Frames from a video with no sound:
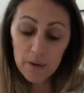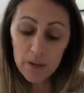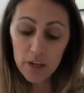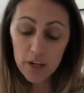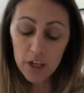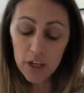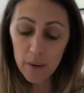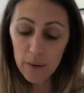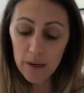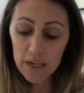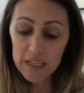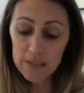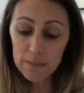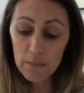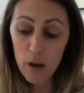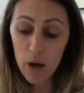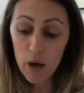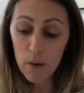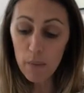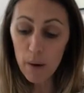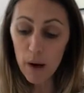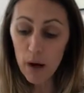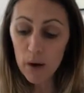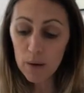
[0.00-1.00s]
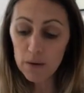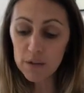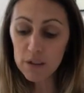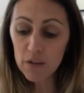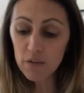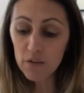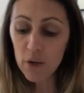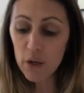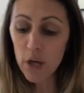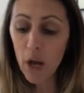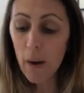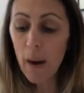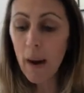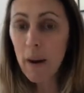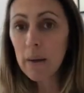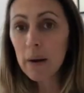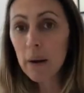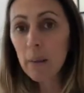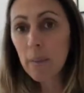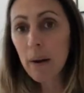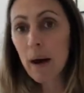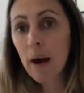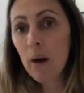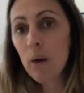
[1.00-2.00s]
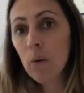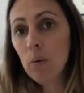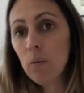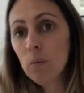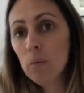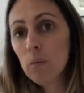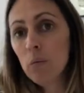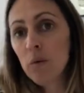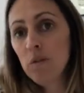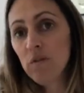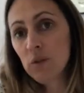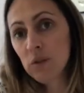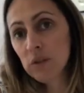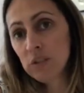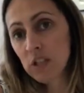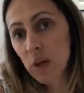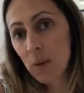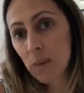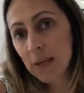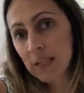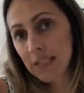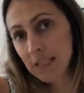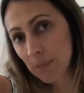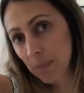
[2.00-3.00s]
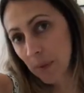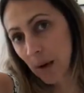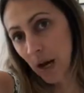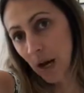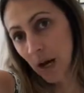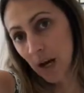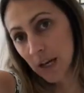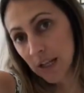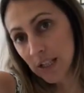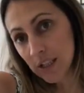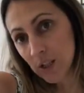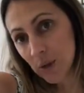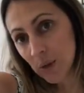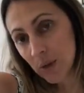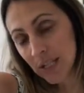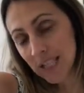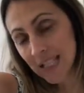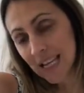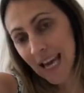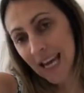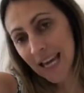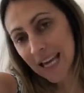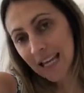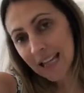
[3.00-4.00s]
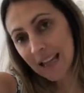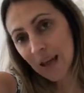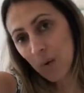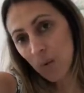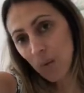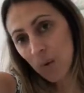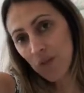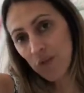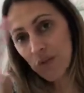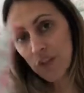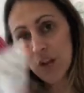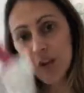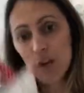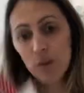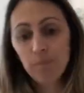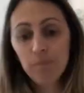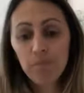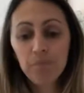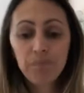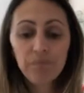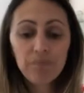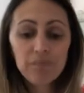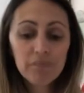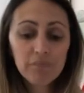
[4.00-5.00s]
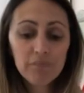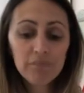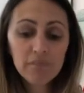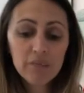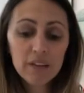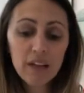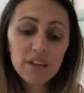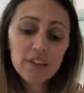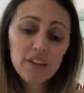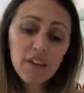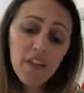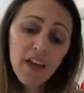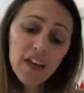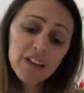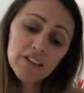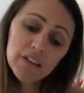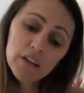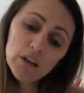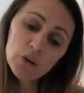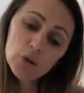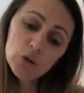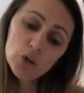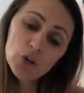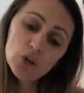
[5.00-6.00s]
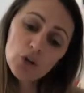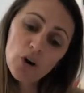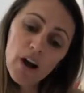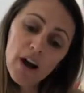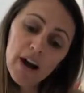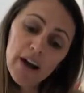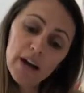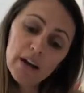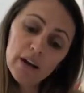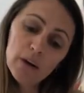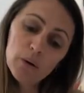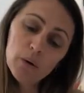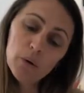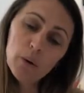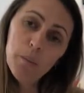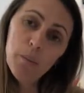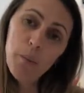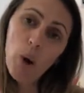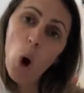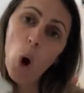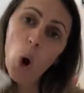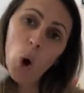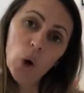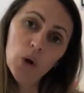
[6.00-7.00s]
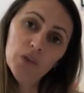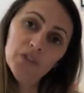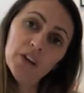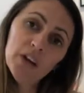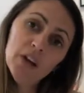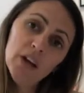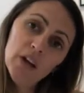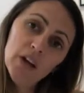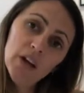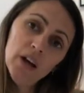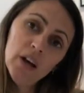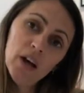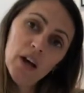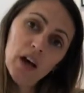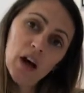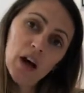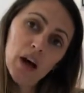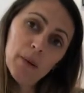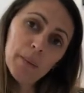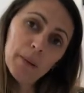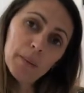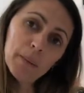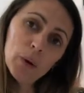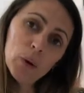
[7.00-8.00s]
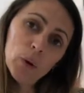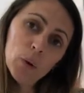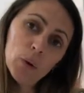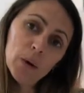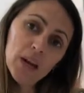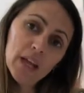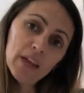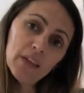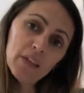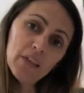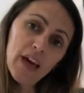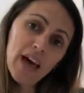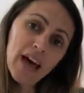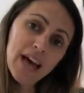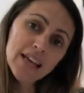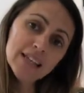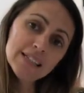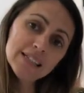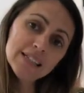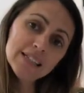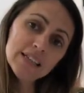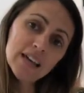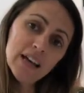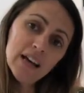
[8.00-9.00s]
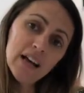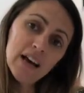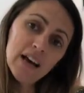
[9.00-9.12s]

you know, and it's mobile, so if you go out and about with your sewing supplies, you could take that with you. So that's a little triangle pod, I'm calling that.